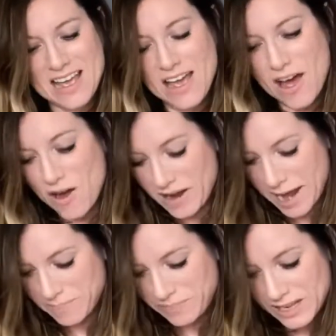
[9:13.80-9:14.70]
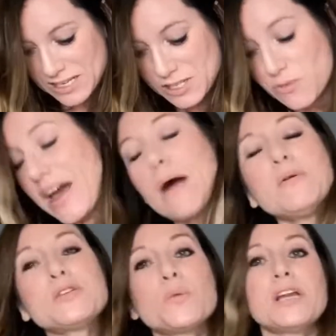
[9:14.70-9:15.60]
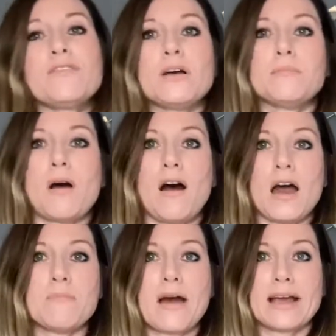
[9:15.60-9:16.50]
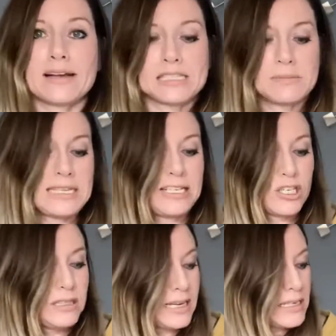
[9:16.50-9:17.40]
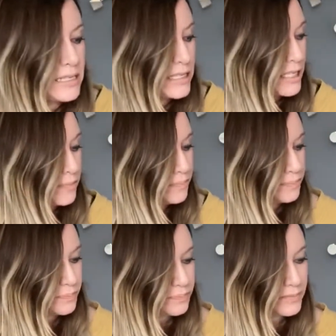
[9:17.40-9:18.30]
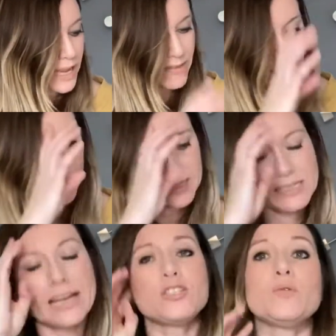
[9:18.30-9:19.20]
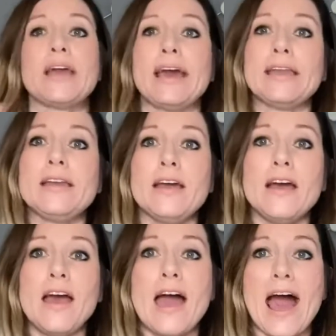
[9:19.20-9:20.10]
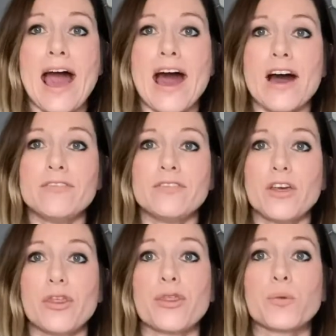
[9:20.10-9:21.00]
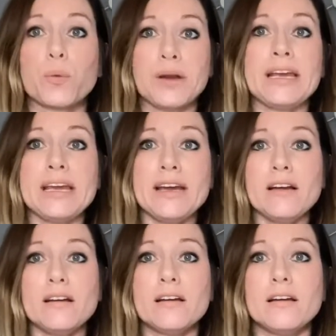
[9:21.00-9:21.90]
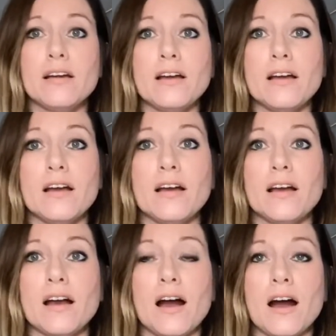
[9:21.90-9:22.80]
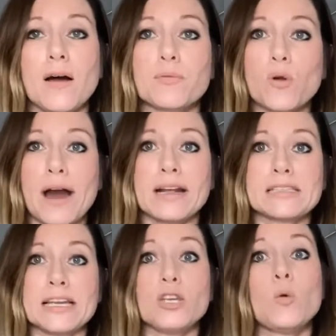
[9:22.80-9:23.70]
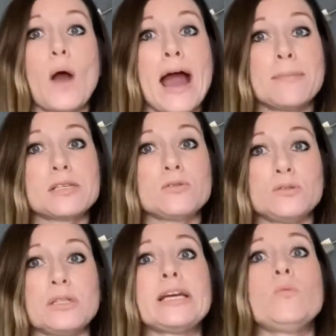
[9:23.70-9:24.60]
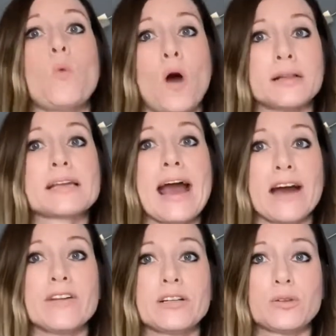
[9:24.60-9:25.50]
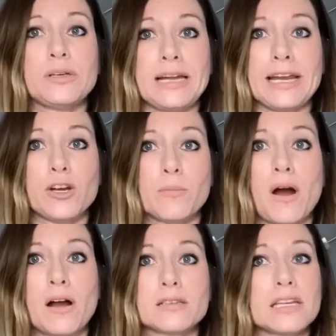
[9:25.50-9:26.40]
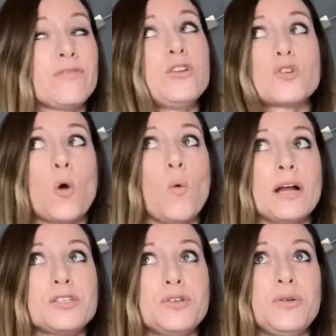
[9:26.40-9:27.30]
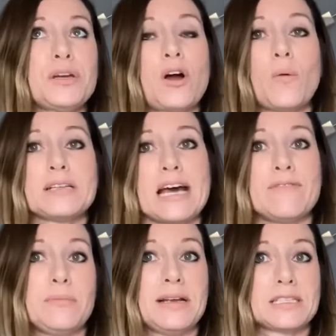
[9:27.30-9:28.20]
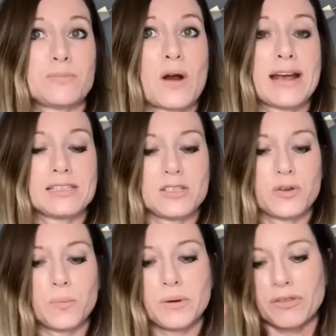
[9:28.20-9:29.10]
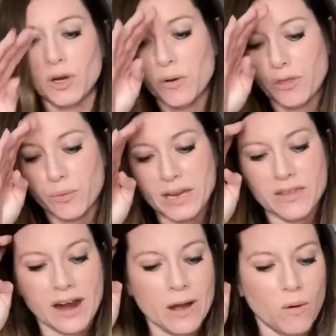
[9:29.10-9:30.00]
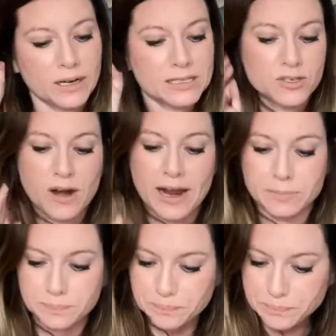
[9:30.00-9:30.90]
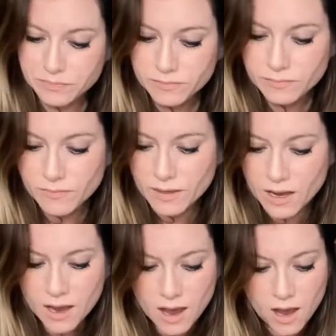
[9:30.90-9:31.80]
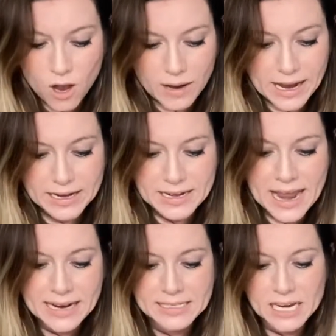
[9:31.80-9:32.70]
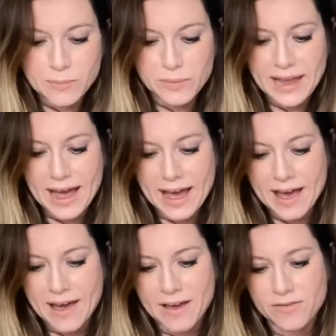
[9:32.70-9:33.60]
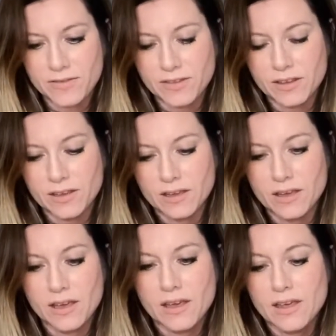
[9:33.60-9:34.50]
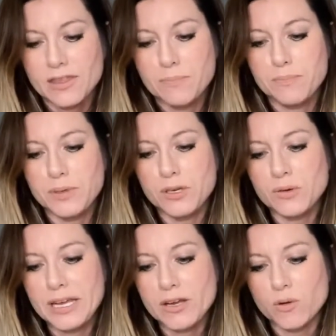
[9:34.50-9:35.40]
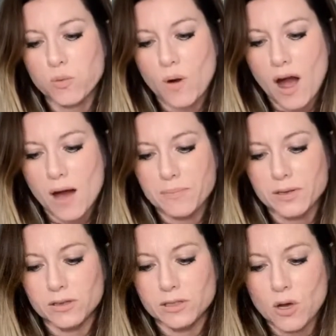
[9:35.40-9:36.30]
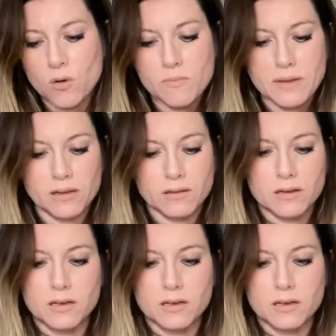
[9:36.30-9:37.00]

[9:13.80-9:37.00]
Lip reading: Okay, so that was one of them on my customization list. And like I said, you can have 3 products that you absolutely want to have included in your box. If you don't want to, you can always have it be a surprise too. But there were 3 that I wanted to try. Okay, next up we have the Beauty Crop Glow Milk.